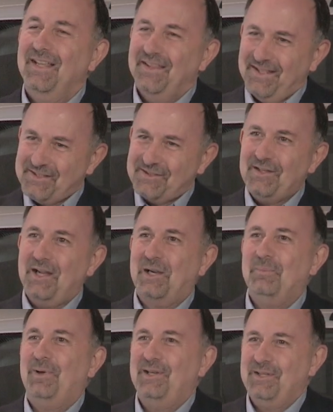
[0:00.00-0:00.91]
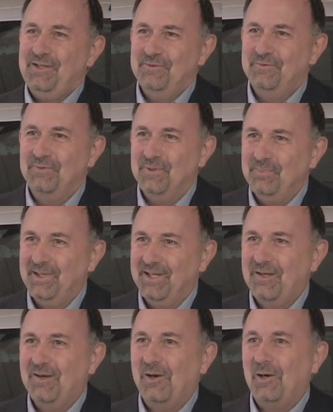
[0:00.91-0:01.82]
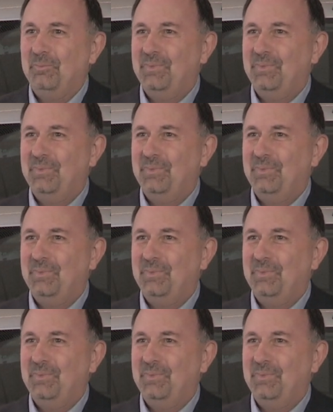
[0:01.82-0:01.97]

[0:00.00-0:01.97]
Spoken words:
Let's talk about you for a minute, Carl,